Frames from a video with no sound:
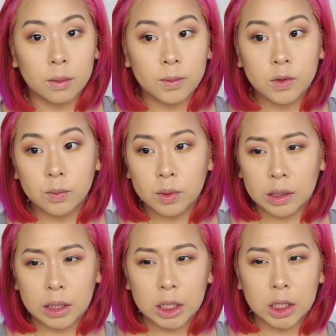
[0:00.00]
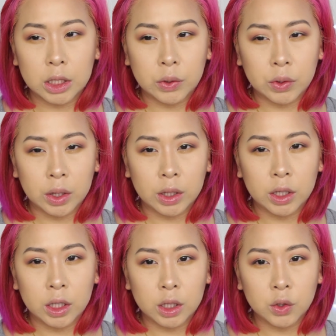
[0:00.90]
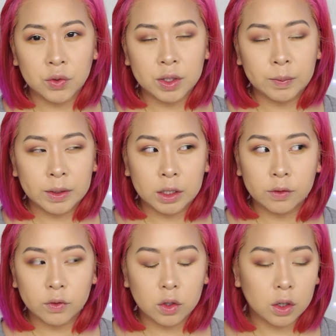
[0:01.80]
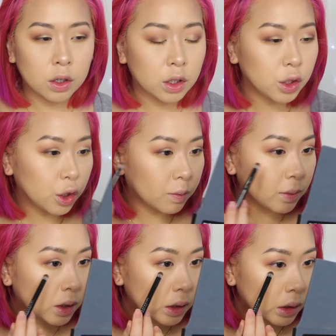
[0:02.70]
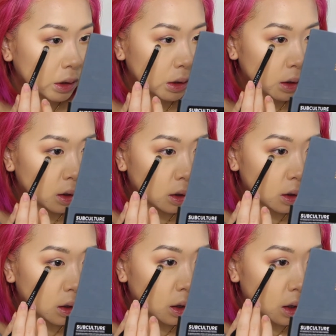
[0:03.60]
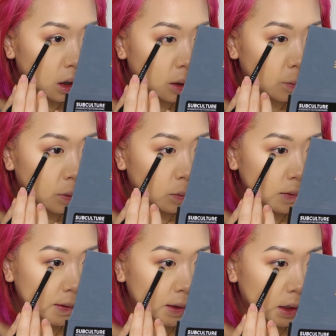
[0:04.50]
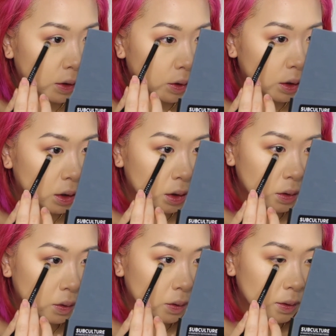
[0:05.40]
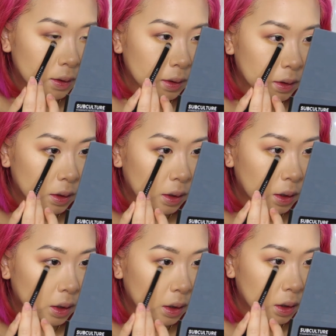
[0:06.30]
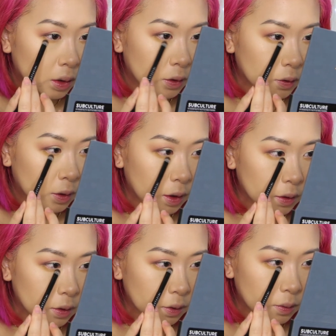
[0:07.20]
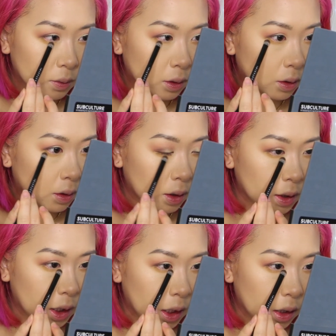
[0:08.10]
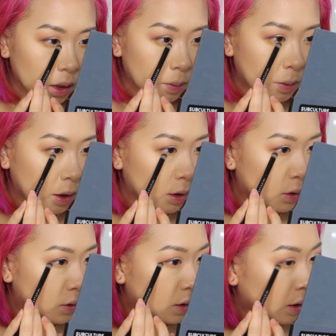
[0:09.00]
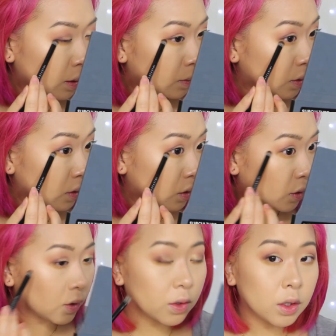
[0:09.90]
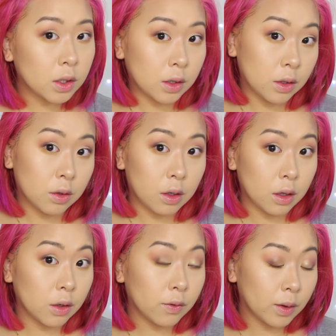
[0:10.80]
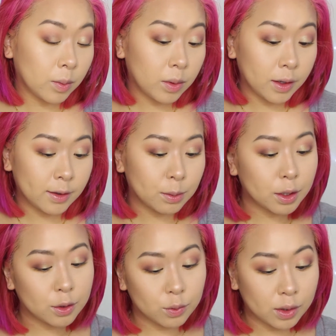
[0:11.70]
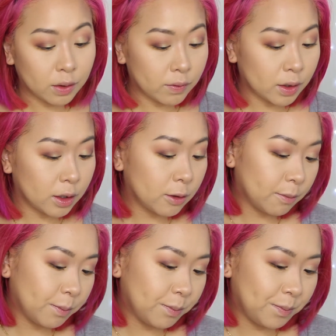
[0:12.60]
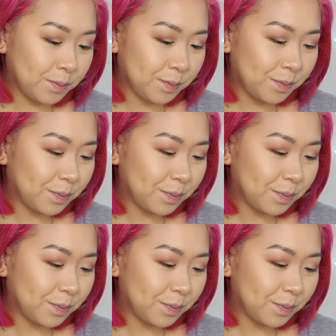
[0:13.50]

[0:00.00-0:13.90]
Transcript: So putting like yellow seems kind of fine to me. But we'll see how it goes. I think it looks okay so far. I think my color scheme's just a little all over the place, but it's really fun.